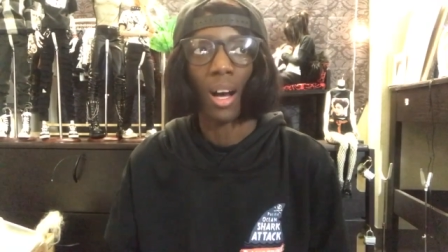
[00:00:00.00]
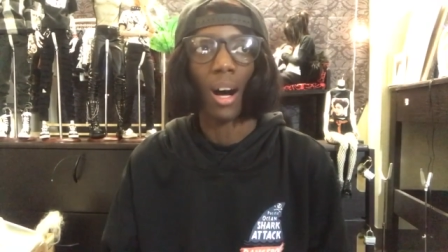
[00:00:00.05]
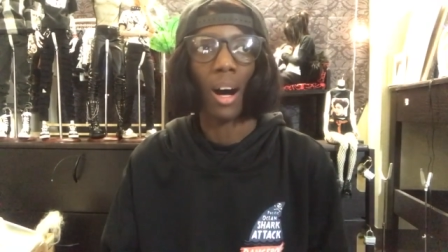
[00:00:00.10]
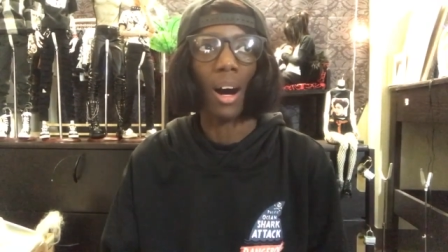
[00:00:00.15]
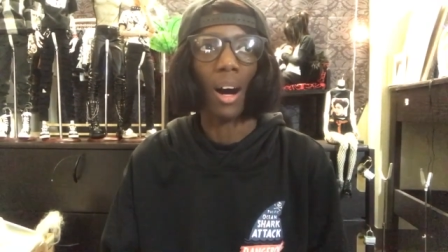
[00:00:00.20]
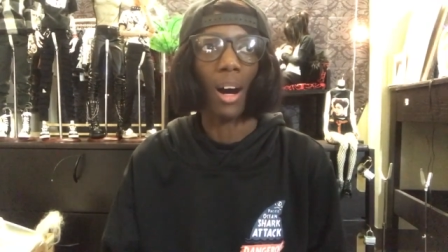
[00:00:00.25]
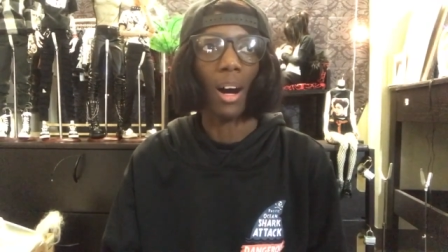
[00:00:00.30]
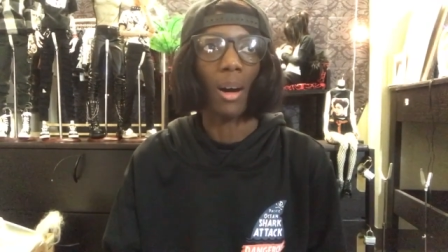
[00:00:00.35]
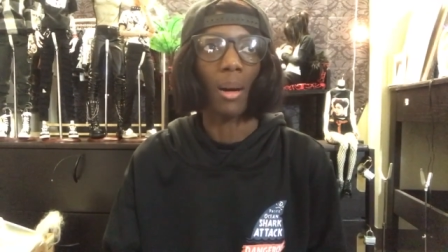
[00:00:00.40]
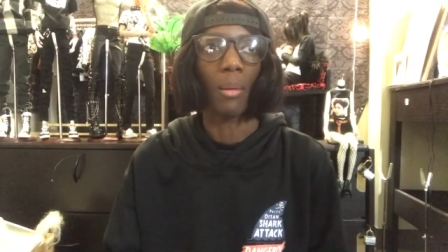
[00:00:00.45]

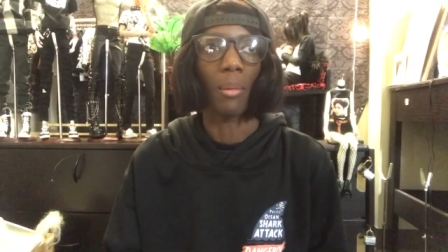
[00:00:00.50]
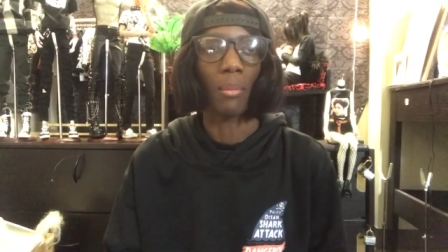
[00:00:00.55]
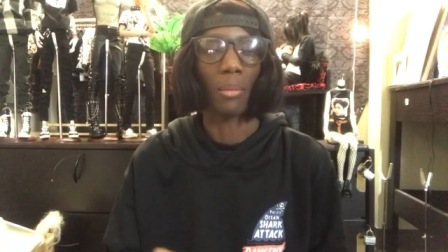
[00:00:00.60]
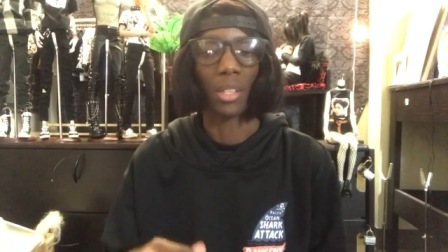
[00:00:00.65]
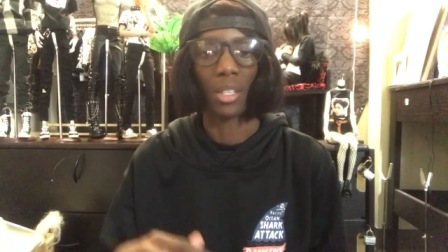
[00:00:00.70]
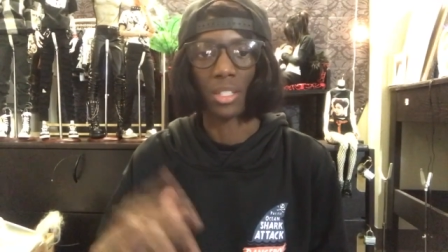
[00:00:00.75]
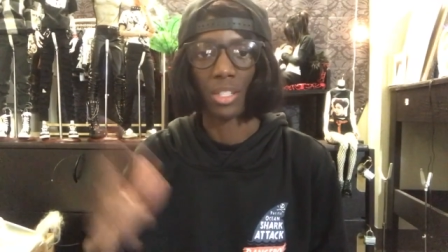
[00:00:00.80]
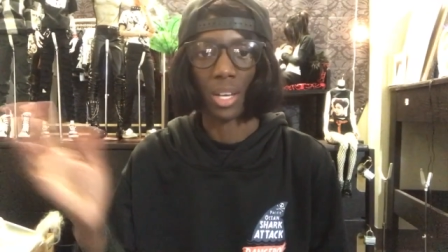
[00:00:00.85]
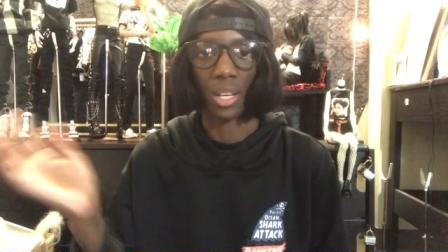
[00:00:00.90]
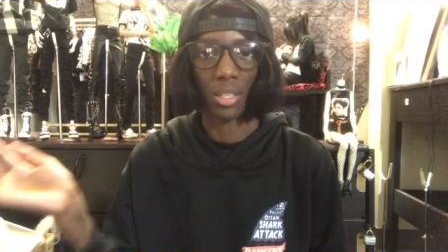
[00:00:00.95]
Um, you
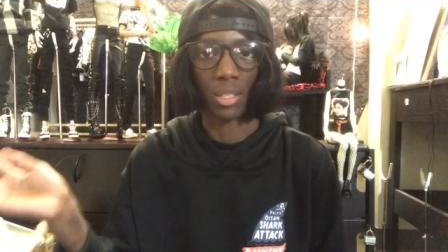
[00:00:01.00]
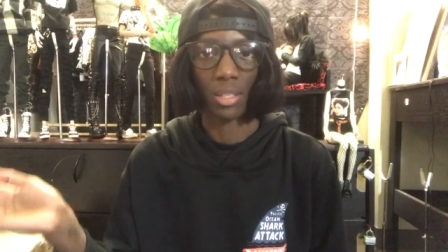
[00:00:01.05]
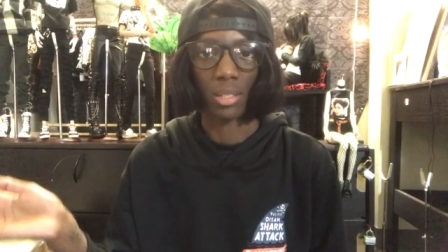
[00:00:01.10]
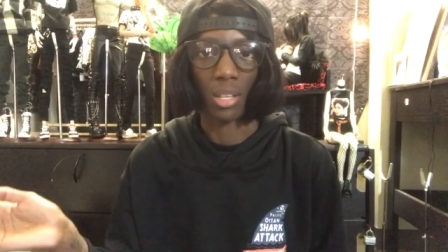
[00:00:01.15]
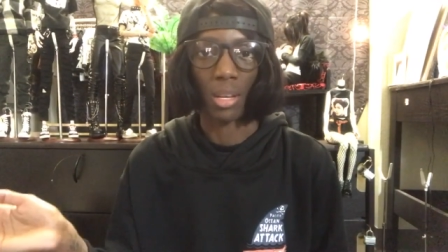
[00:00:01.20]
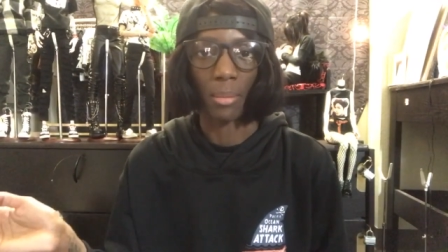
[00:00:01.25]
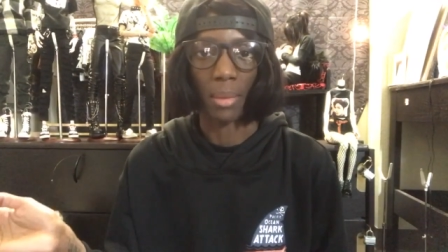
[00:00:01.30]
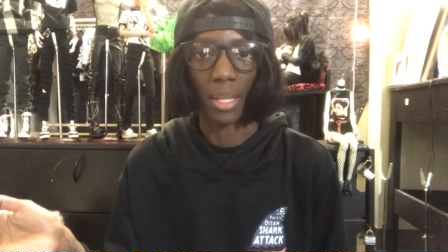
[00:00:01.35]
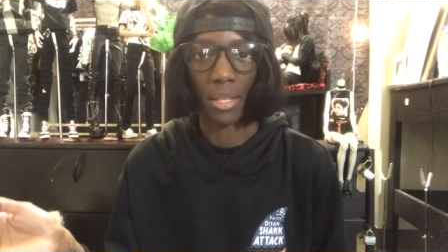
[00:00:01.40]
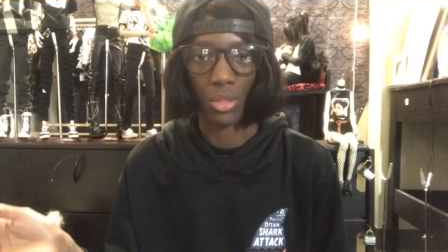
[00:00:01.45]
can check this
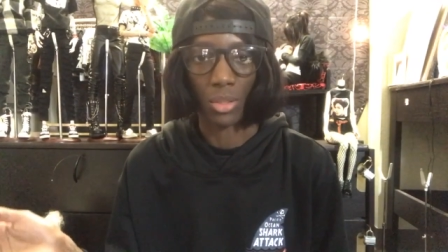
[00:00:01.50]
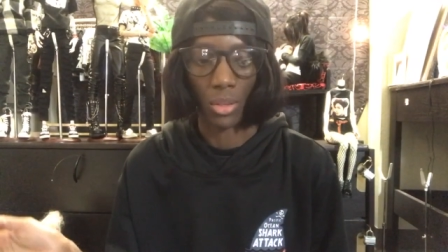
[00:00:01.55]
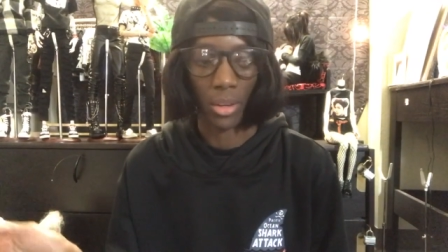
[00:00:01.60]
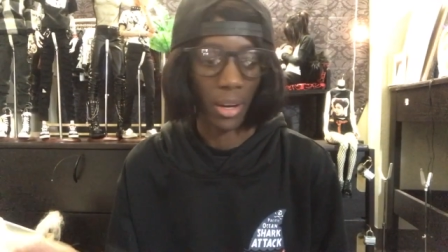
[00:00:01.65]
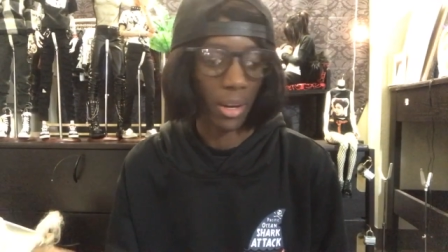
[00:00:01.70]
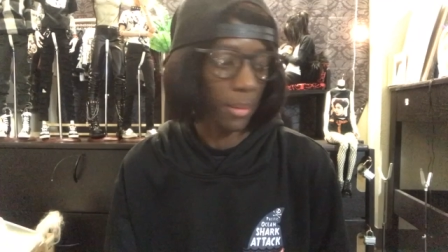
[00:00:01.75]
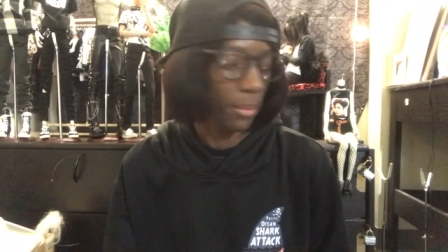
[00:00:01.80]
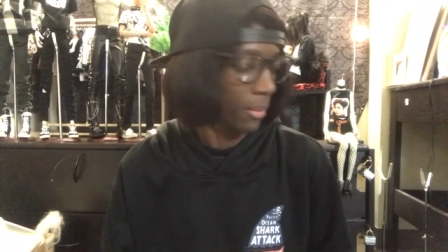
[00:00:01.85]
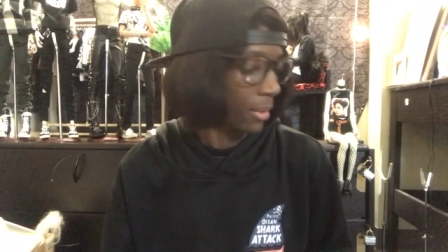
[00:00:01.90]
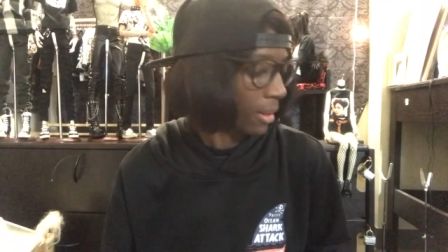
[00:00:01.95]
on my
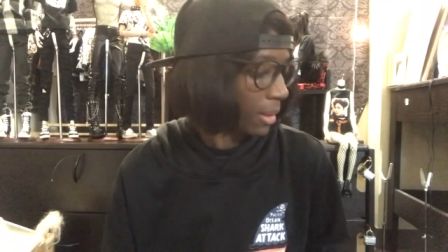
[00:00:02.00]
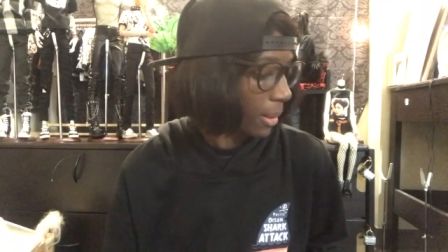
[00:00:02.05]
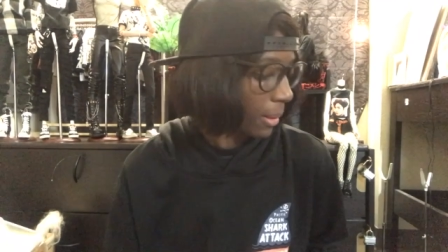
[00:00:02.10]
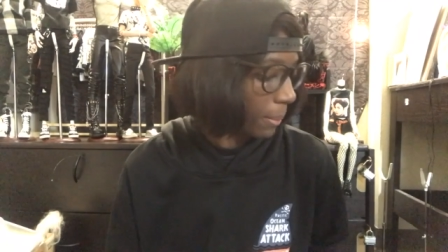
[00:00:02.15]
Instagram.